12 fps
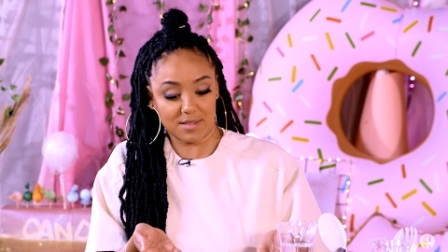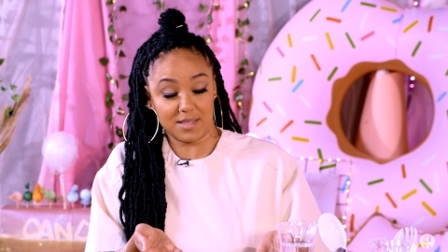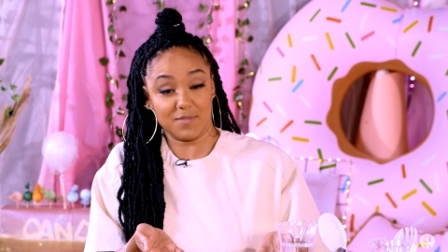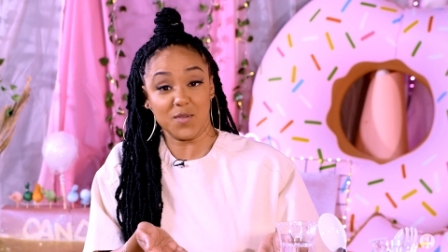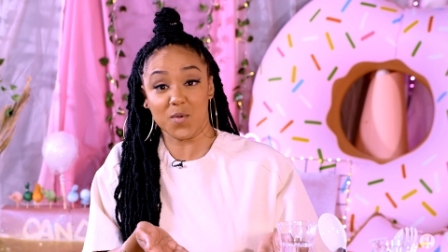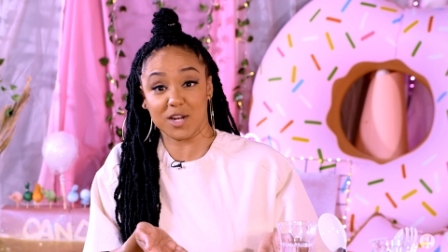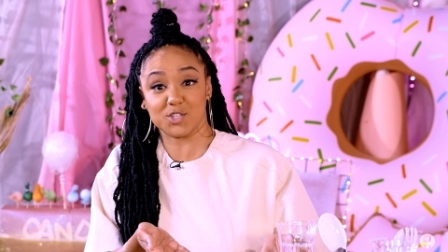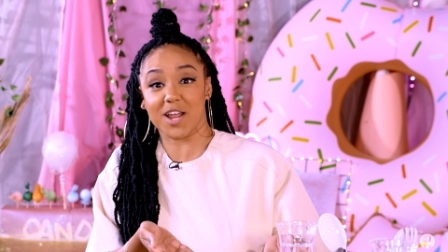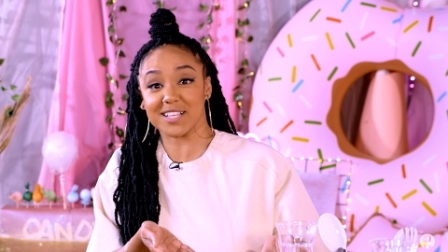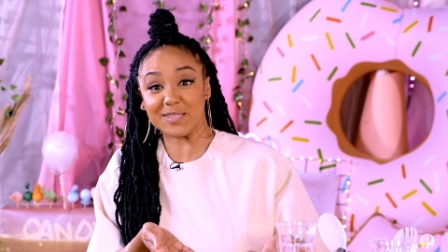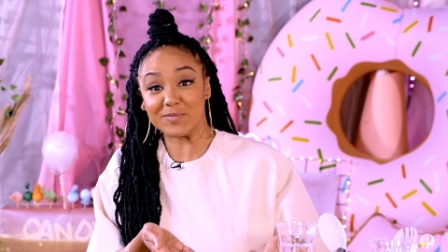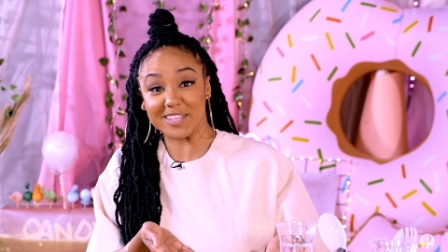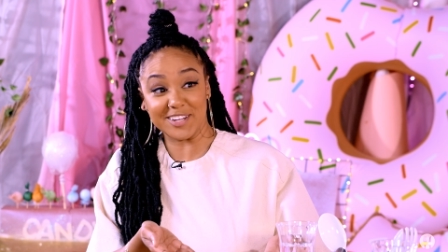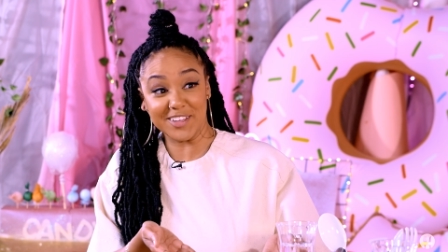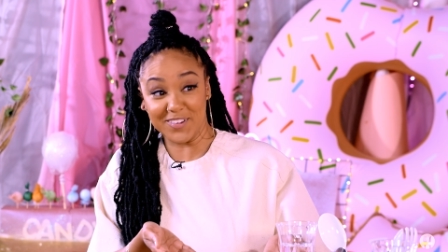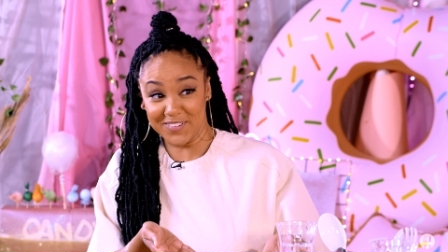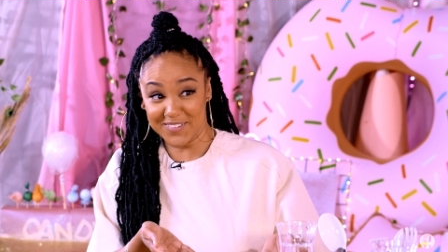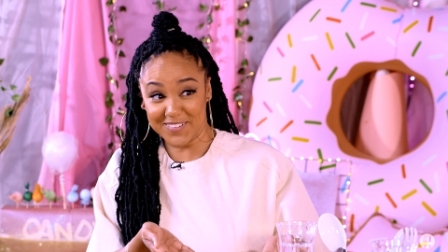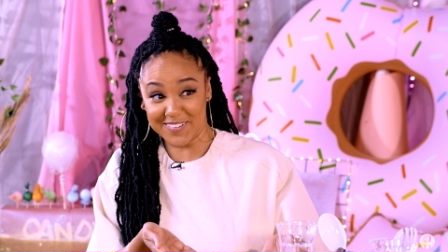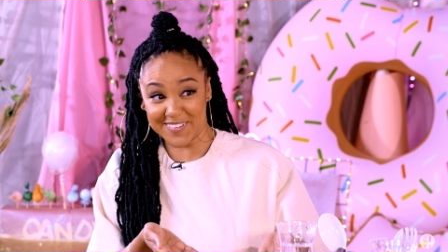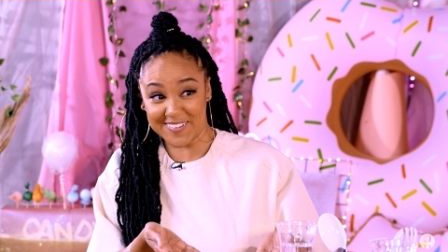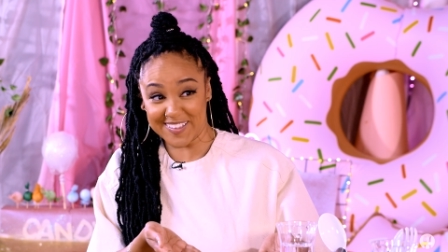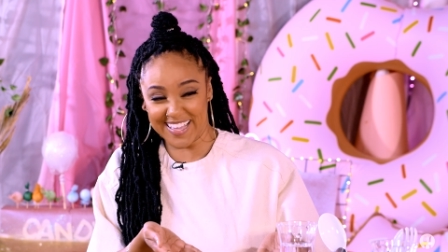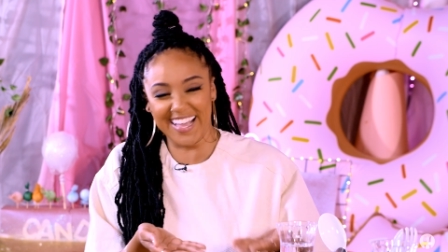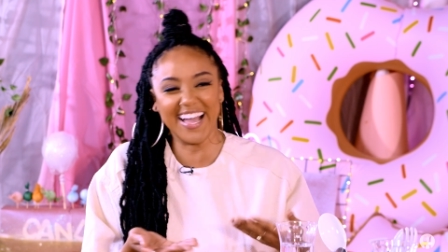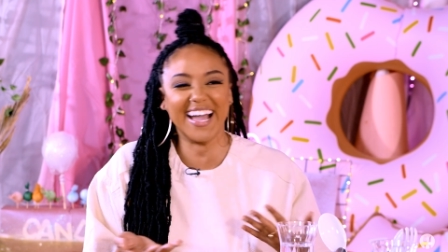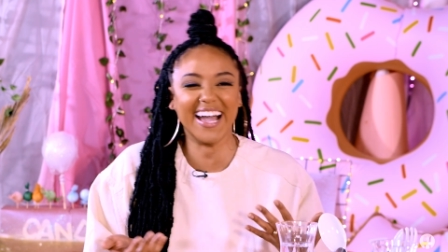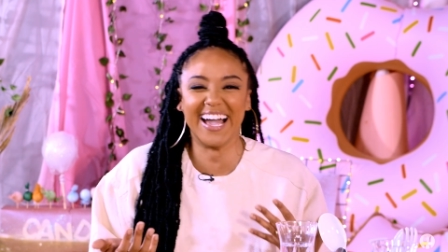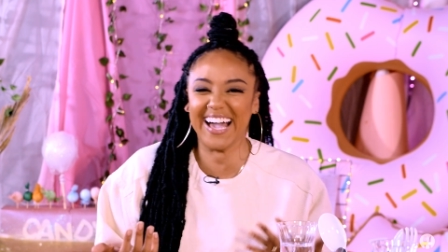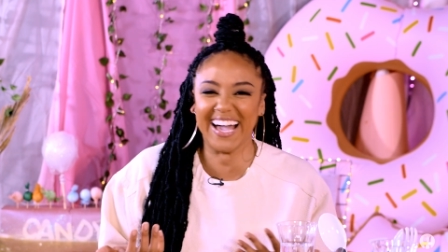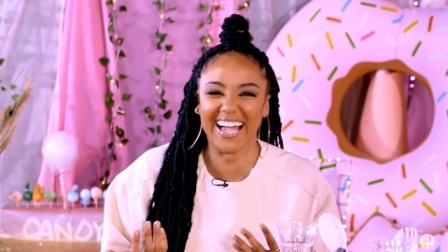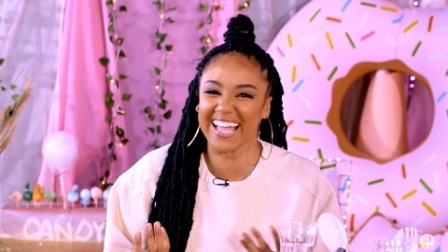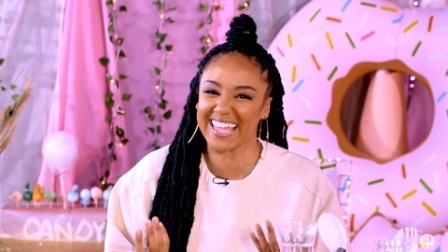if you want to try something new, I